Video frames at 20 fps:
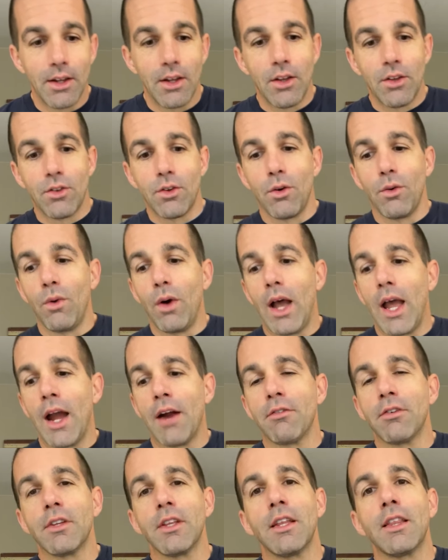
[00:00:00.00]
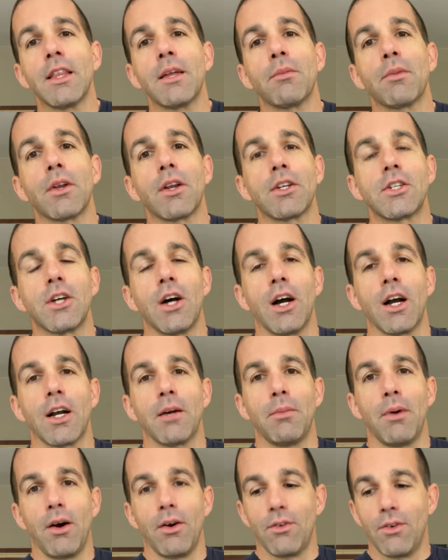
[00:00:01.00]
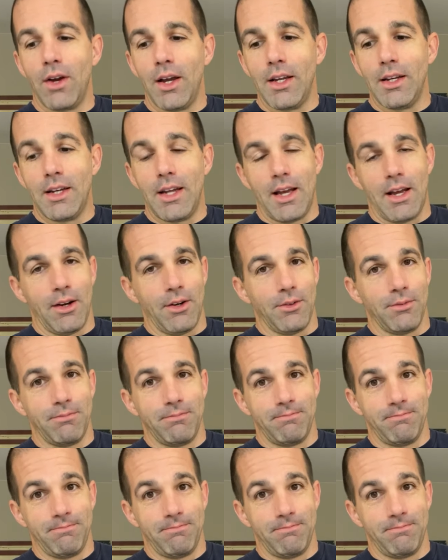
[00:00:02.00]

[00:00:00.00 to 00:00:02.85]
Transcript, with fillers: So, everything that I'm going to talk about right now